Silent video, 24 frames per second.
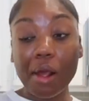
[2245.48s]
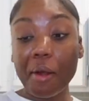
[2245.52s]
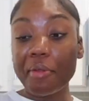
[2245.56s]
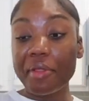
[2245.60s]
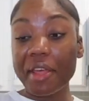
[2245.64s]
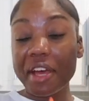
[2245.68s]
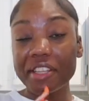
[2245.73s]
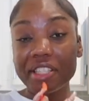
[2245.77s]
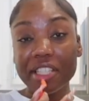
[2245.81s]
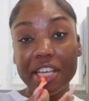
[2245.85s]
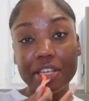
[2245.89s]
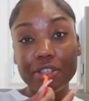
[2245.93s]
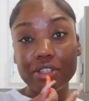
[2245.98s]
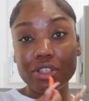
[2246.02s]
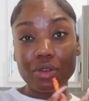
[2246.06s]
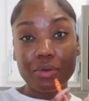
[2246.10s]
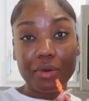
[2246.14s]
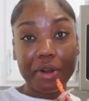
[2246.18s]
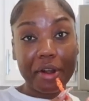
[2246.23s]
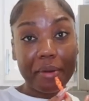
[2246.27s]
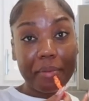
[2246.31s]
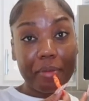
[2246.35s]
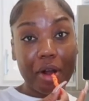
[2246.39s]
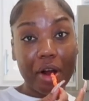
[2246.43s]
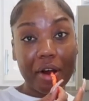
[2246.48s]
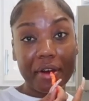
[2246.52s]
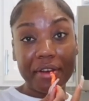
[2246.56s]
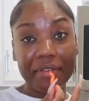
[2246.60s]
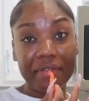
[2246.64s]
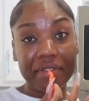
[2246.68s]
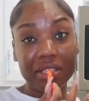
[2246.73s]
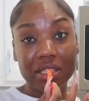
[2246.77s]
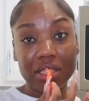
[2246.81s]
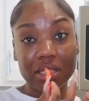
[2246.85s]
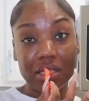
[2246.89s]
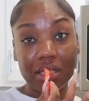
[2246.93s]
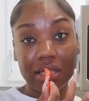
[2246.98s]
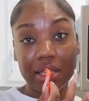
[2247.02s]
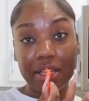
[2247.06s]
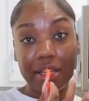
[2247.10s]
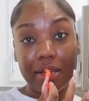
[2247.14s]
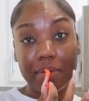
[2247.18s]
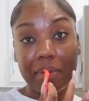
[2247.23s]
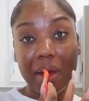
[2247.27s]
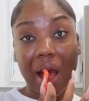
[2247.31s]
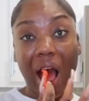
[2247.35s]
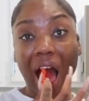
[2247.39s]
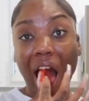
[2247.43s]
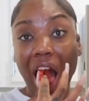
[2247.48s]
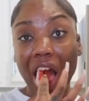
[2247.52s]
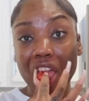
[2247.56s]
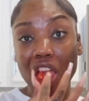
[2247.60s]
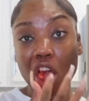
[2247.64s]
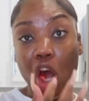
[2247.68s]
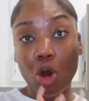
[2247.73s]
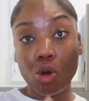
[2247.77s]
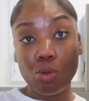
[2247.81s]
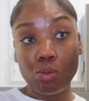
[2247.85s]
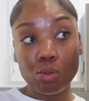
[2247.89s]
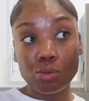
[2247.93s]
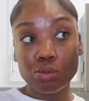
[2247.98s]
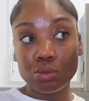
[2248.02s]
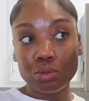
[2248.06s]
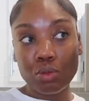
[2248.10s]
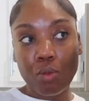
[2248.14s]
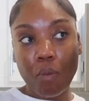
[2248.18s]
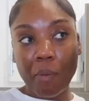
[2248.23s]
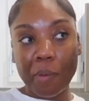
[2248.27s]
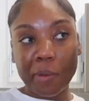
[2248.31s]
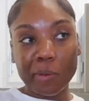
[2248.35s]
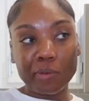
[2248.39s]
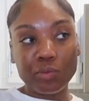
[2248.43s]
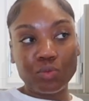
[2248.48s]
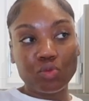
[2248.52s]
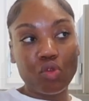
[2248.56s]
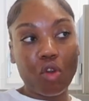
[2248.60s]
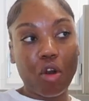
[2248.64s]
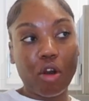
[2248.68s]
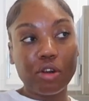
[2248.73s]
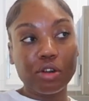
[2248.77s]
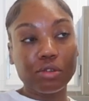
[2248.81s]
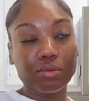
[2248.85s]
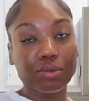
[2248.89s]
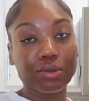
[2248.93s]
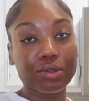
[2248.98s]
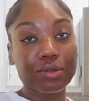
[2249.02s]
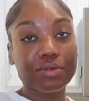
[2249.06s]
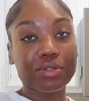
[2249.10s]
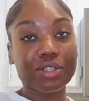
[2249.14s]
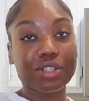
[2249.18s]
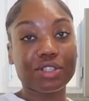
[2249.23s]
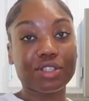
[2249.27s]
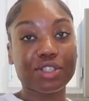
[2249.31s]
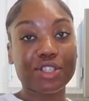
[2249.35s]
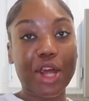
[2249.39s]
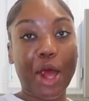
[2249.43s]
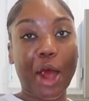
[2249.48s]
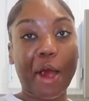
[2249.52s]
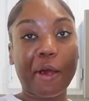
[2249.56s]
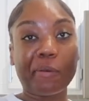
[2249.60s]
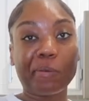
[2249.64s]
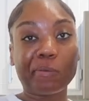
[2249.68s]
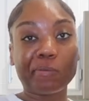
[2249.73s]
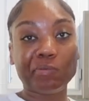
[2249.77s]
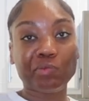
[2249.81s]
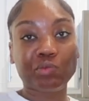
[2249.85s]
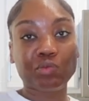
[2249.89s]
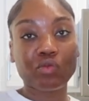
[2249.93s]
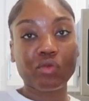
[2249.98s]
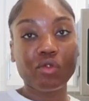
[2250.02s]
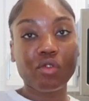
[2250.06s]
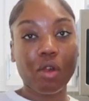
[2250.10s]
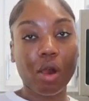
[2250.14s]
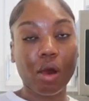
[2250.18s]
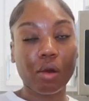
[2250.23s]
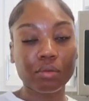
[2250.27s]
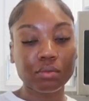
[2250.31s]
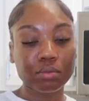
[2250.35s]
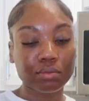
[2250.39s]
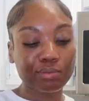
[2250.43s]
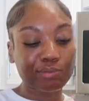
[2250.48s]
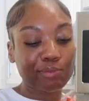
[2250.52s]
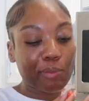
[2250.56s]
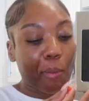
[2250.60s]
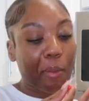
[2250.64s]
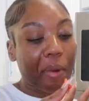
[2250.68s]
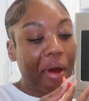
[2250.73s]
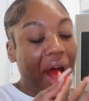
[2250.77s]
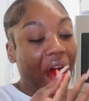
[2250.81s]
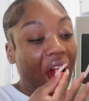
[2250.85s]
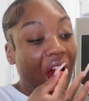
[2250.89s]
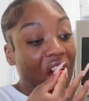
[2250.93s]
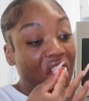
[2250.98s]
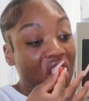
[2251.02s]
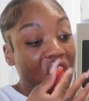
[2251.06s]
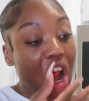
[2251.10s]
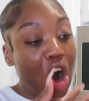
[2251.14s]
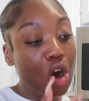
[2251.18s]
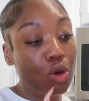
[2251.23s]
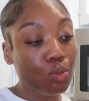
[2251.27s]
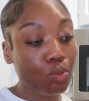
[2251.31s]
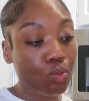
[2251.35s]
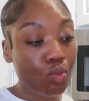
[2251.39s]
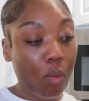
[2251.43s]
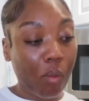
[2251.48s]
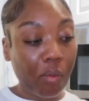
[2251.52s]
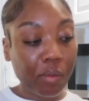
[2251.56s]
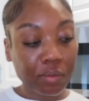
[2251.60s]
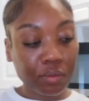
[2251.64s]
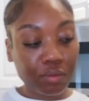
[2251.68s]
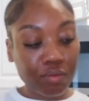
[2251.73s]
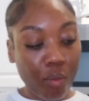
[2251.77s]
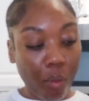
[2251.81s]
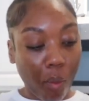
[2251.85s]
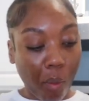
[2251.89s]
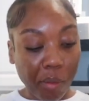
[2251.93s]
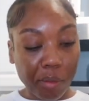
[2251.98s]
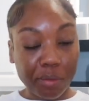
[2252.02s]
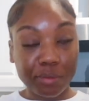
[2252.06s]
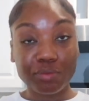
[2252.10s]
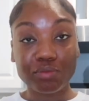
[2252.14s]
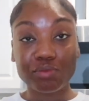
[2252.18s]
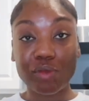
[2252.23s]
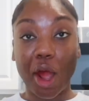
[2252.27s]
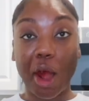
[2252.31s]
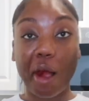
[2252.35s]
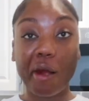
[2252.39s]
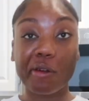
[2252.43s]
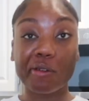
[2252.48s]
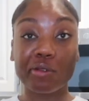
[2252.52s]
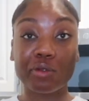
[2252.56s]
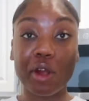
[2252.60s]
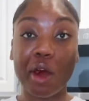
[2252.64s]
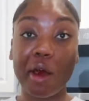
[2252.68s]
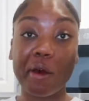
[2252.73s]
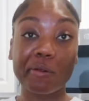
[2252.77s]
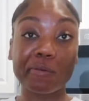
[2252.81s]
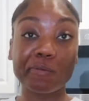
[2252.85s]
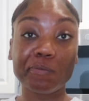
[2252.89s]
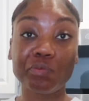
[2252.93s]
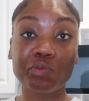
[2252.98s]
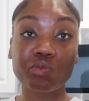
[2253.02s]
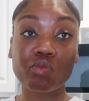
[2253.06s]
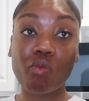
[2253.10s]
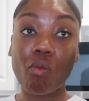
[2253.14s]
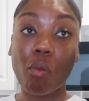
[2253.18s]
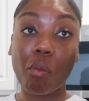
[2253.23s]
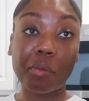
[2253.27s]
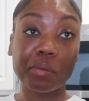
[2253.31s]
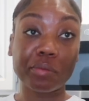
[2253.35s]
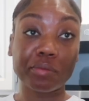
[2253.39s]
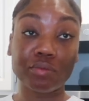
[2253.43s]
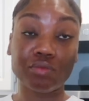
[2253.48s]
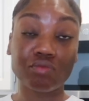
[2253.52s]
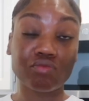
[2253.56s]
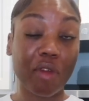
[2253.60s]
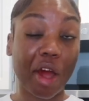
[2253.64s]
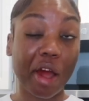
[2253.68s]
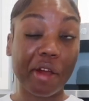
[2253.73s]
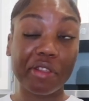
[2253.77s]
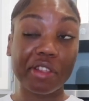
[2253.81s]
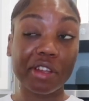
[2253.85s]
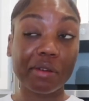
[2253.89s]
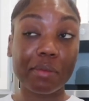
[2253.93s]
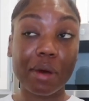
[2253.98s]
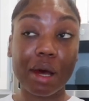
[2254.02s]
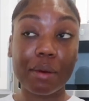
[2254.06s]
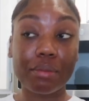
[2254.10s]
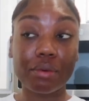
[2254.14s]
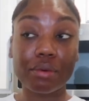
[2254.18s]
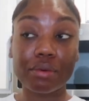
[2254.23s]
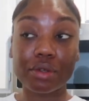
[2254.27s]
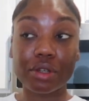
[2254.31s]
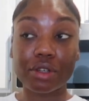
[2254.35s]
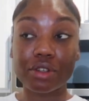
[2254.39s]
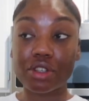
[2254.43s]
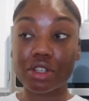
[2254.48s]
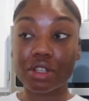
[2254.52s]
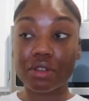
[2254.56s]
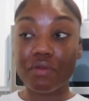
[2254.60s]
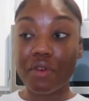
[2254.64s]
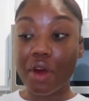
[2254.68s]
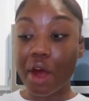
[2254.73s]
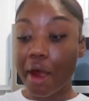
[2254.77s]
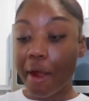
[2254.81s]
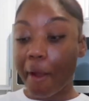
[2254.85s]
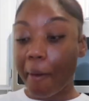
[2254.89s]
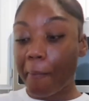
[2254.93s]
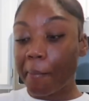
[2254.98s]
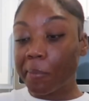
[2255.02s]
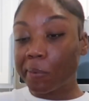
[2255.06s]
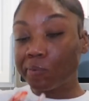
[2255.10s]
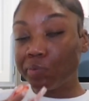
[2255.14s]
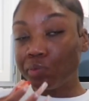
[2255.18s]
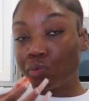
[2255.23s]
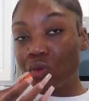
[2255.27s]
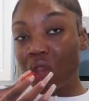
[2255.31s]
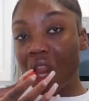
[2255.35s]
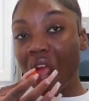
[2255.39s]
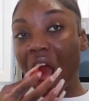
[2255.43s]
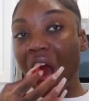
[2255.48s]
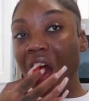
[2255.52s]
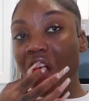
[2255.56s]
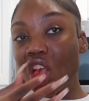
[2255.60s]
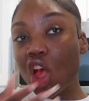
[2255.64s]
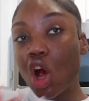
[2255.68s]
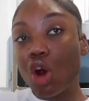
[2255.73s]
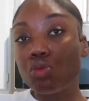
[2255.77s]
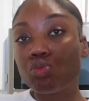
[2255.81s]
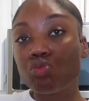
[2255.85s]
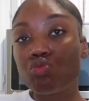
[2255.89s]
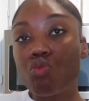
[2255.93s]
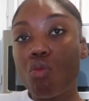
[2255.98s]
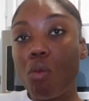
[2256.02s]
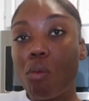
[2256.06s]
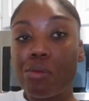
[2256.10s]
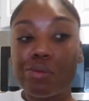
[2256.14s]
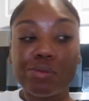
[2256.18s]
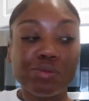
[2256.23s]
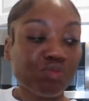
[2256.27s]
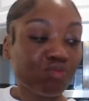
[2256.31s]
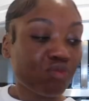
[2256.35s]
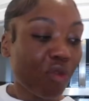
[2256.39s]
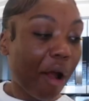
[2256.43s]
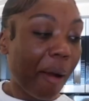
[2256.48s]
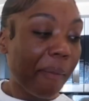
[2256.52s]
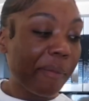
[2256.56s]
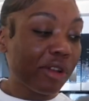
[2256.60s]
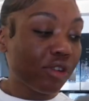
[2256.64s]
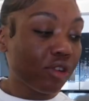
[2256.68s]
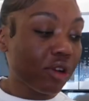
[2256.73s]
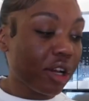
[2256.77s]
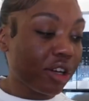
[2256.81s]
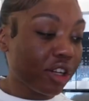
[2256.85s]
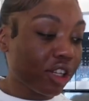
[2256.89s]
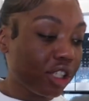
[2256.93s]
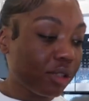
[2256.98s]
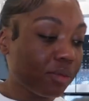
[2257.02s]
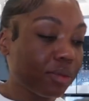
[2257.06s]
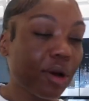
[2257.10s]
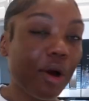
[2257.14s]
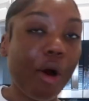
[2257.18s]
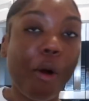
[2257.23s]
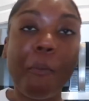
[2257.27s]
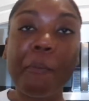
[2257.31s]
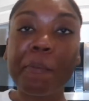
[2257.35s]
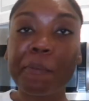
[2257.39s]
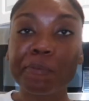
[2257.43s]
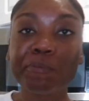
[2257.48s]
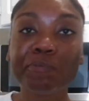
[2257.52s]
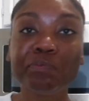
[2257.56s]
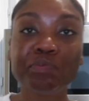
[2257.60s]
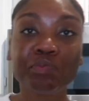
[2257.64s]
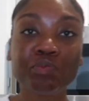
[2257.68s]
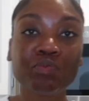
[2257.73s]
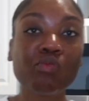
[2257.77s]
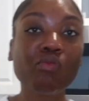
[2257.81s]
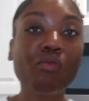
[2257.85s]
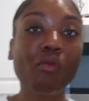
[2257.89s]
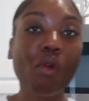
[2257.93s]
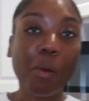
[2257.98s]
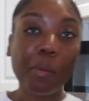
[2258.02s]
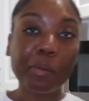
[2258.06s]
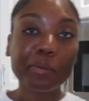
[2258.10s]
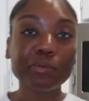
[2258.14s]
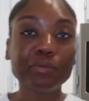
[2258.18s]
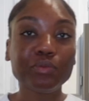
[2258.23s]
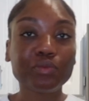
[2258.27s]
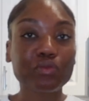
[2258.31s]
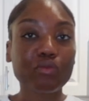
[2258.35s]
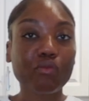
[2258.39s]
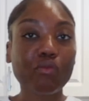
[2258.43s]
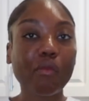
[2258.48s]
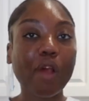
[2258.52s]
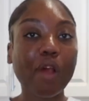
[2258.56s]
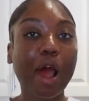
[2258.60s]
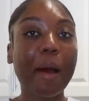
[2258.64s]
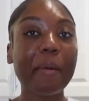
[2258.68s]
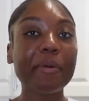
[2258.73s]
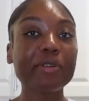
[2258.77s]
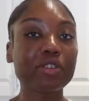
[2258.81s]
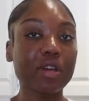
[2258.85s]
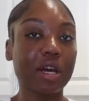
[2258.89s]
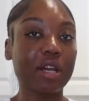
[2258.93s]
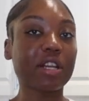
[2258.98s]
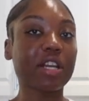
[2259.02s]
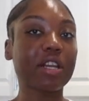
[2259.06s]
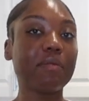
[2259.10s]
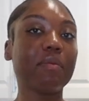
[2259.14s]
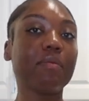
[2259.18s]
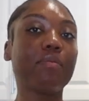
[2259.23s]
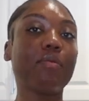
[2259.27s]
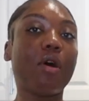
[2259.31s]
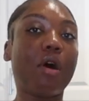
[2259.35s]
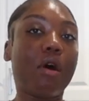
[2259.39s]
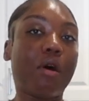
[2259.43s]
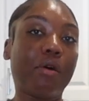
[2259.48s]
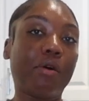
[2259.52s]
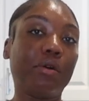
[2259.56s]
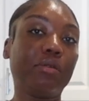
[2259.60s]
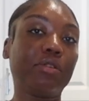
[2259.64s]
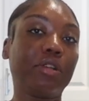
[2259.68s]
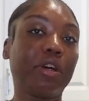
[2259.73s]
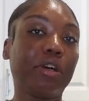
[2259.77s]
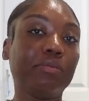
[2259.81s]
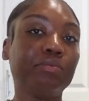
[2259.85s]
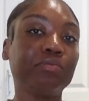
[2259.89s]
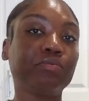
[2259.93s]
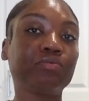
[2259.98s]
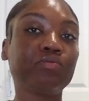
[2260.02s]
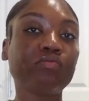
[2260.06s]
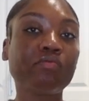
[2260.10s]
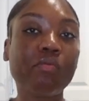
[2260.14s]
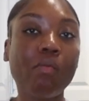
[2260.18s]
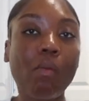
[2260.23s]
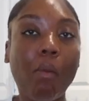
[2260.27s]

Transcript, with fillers: They say you should wear a bra even to sleep. So your boobs can stay, you know? But I don't know. I think my boobs are just fine. I be trying to keep a I be trying to keep a bra on though.